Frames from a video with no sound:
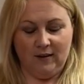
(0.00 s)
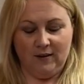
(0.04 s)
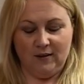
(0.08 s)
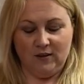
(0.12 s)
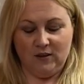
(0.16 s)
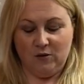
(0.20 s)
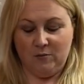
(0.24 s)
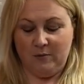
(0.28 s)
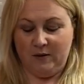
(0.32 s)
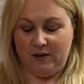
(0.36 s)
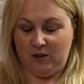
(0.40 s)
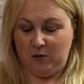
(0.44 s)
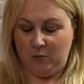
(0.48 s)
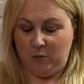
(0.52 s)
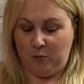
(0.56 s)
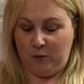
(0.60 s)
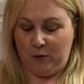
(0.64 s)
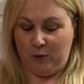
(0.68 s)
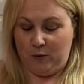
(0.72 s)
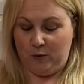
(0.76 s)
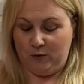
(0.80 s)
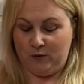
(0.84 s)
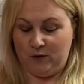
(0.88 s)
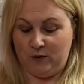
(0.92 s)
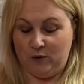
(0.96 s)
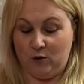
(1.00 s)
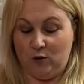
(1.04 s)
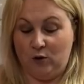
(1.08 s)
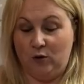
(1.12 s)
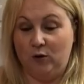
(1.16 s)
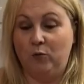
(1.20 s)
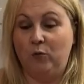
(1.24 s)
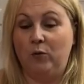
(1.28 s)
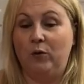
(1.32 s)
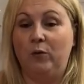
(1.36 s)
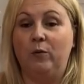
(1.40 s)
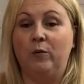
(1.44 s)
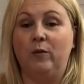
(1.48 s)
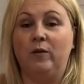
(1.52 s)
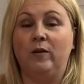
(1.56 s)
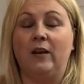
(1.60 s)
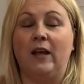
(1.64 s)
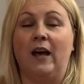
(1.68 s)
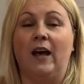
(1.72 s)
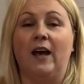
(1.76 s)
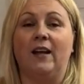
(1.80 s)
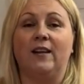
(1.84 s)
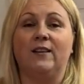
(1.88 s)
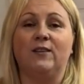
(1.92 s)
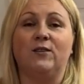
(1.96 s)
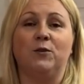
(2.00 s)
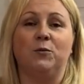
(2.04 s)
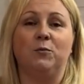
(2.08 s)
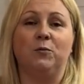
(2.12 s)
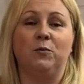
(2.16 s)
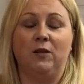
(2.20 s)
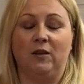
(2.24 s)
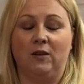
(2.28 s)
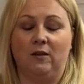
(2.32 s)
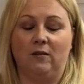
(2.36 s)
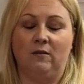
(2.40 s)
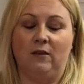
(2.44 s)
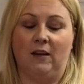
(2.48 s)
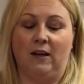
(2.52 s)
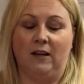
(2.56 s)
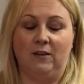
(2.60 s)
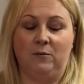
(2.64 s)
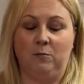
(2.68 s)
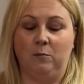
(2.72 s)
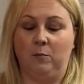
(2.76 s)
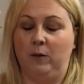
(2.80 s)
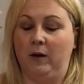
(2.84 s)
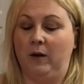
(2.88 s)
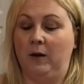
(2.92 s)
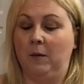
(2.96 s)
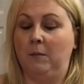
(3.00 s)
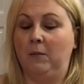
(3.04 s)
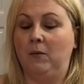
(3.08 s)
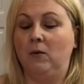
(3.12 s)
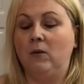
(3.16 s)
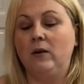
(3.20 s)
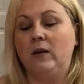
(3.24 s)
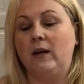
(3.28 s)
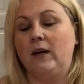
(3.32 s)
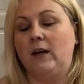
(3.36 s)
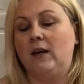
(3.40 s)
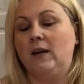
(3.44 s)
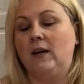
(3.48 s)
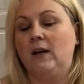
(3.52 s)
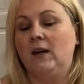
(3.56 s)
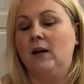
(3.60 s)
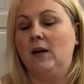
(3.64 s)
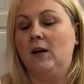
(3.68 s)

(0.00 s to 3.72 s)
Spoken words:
So Mr. Producer thought we would get something nice, big and bulky.